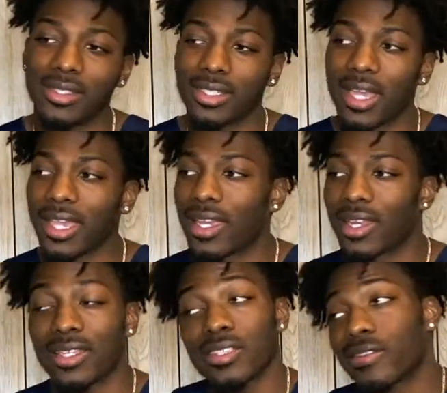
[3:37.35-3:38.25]
I get it.
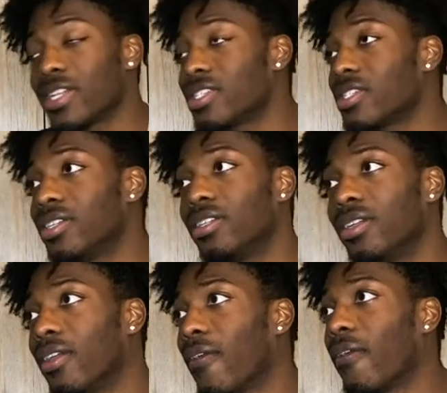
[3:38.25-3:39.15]
It's crazy.
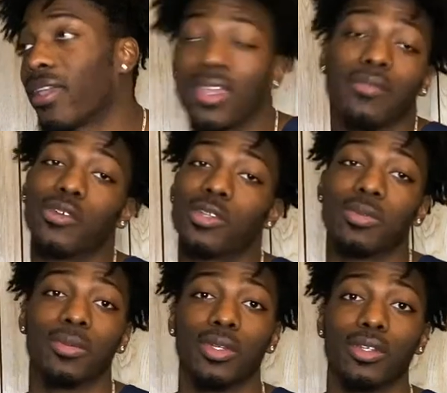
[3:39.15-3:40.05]
Can't force
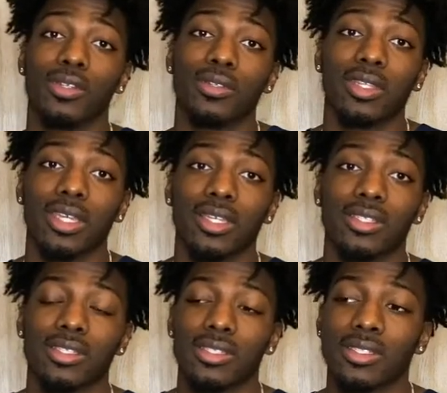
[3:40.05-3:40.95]
people to do
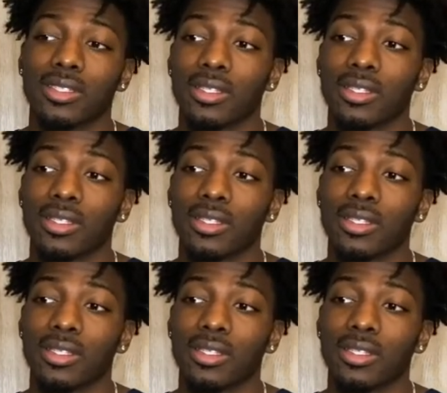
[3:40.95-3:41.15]
things.